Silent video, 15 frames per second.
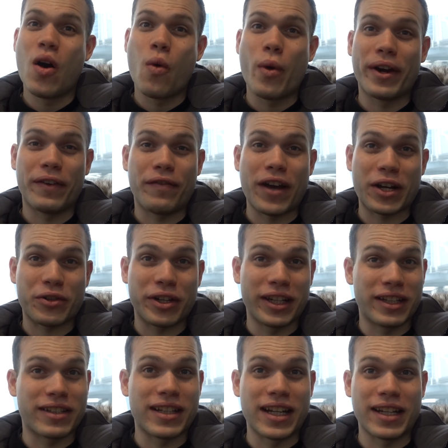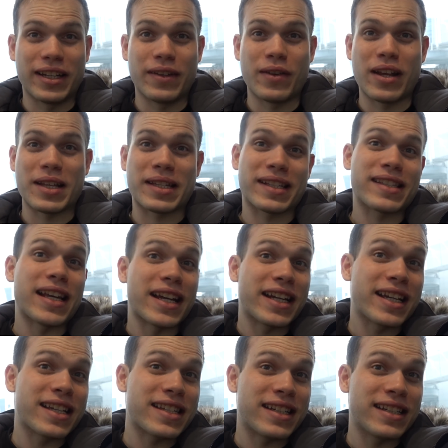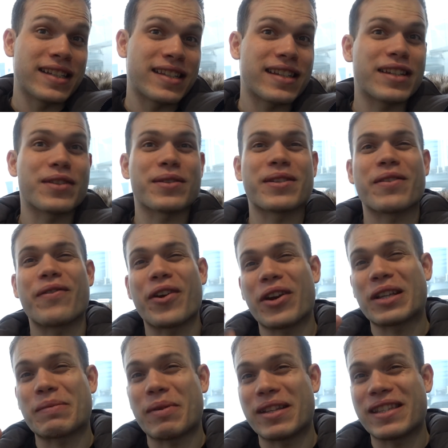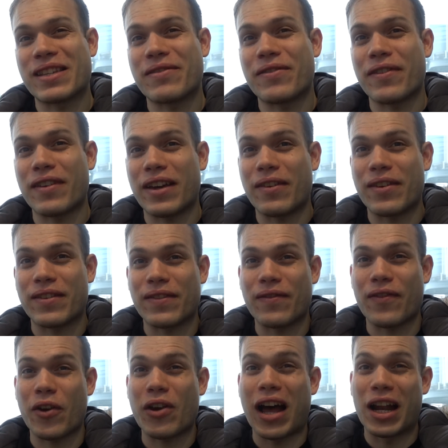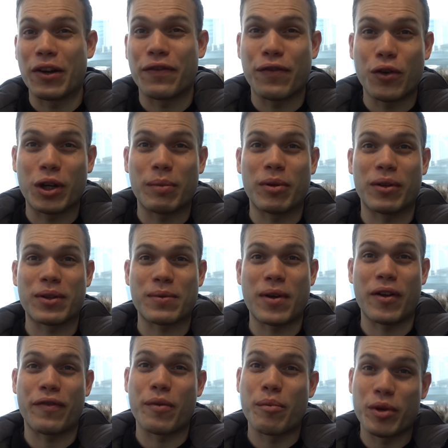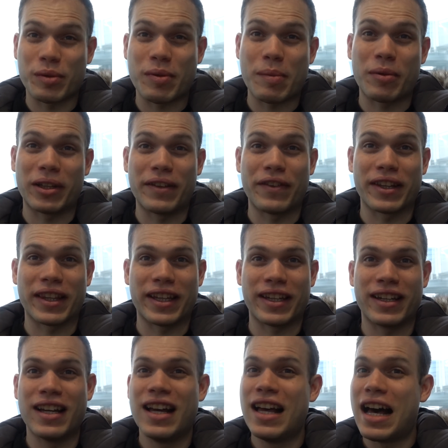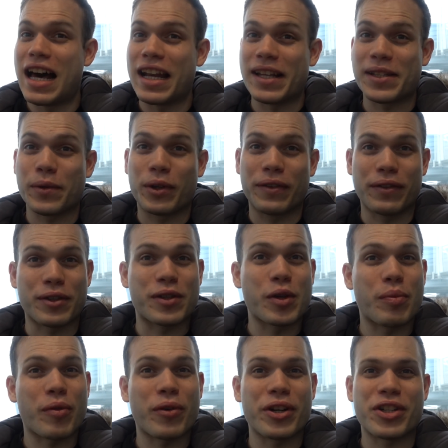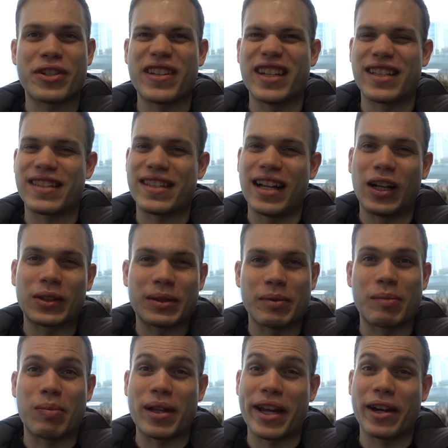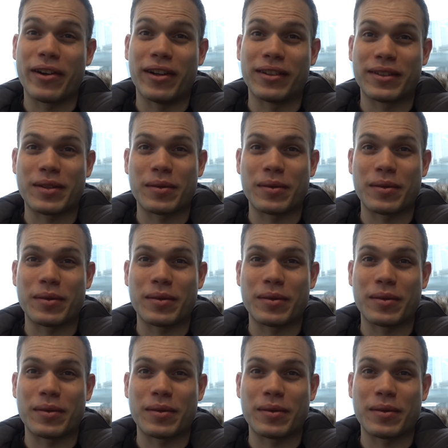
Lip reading: when factoring into London. As exciting as it is, it's also very expensive and very unaffordable as well for most people living there. Unless you're one of the super rich, then it's the ultimate playground